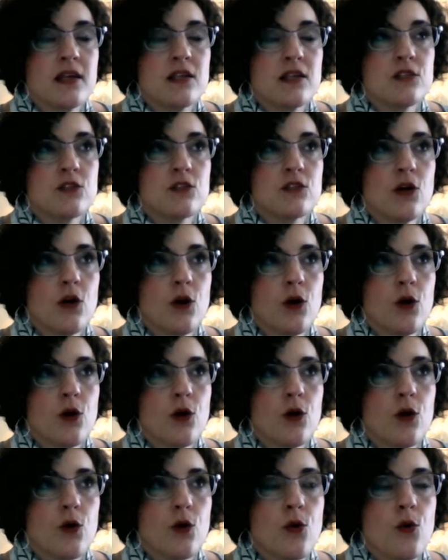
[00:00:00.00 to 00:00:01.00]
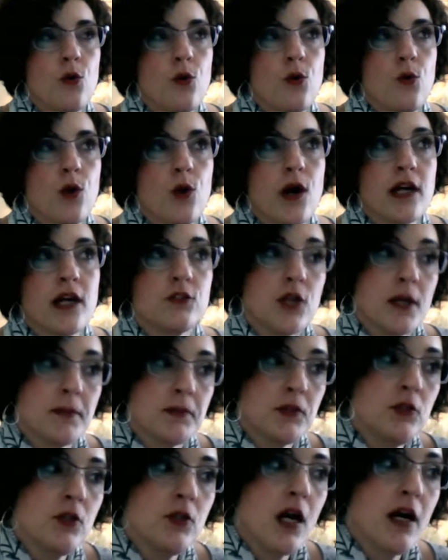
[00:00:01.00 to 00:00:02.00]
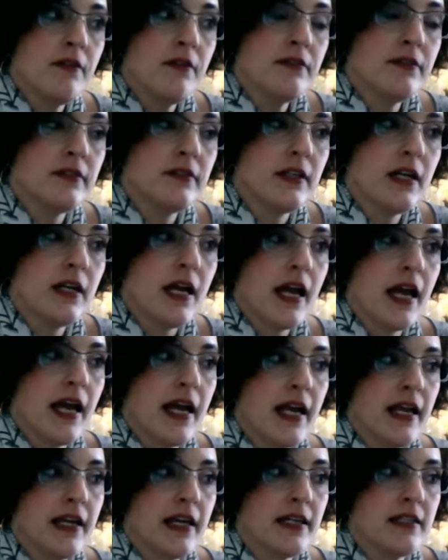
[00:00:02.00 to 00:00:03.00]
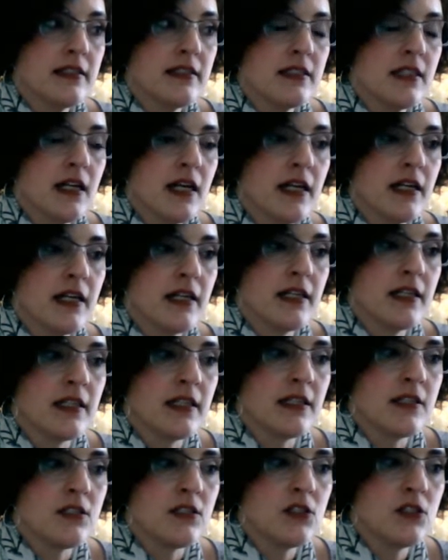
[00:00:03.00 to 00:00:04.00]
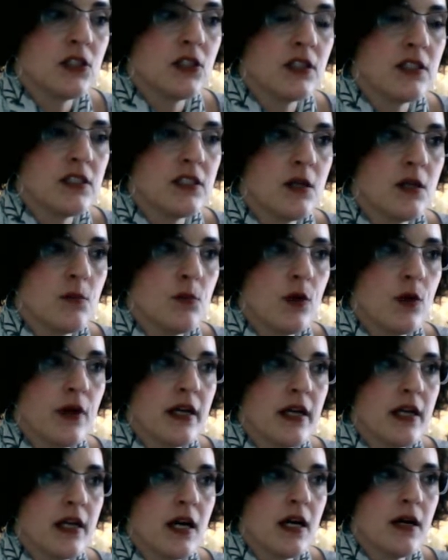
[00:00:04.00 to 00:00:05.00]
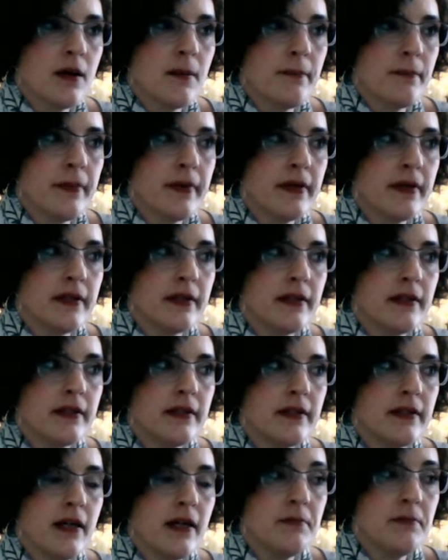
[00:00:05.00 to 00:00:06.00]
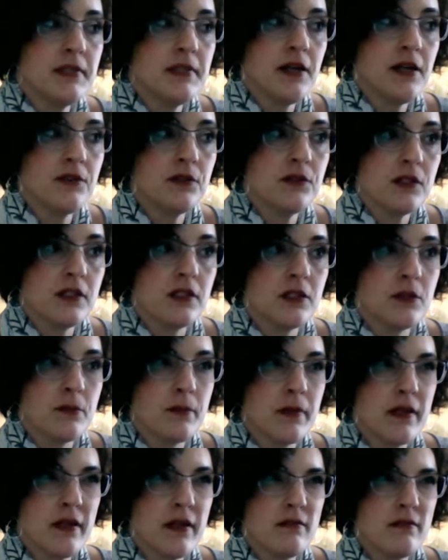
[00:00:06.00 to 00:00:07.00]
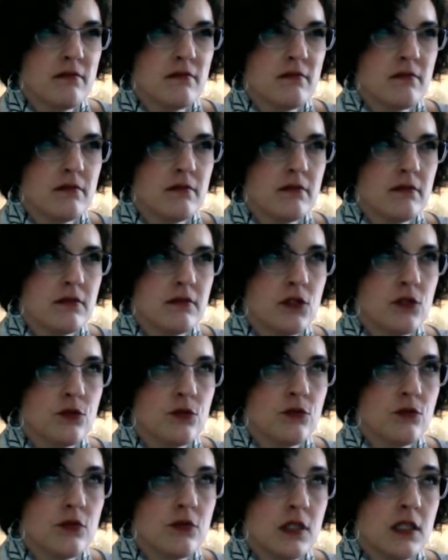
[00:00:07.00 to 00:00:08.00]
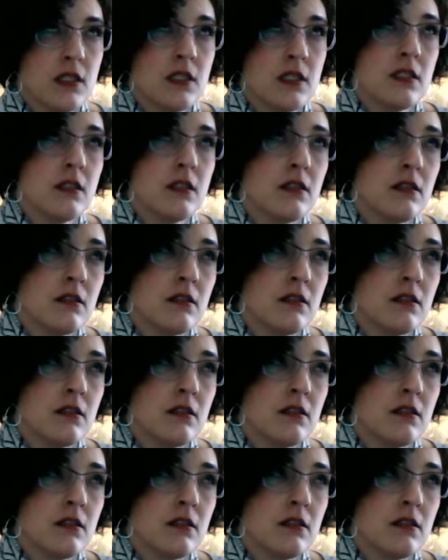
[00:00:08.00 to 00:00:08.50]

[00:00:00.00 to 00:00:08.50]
So I dropped her off and I took subway uptown a little bit to the,